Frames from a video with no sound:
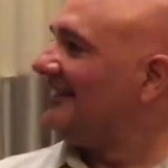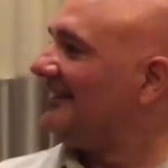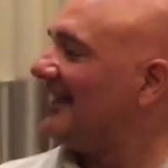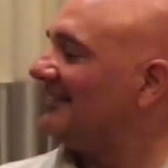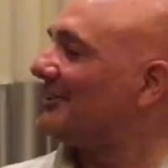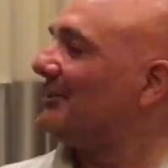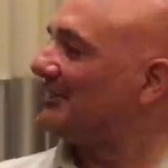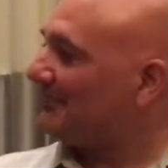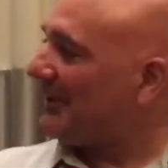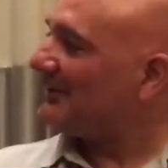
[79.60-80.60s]
Yeah. So
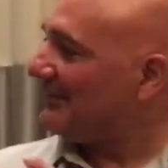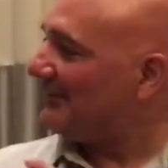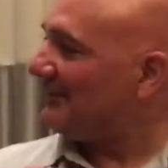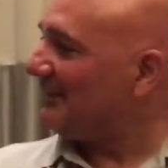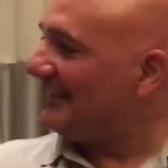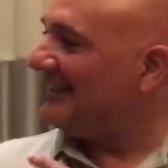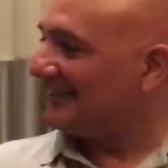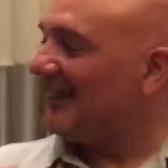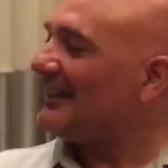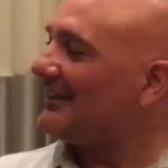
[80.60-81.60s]
it's spelled differently. It's kind of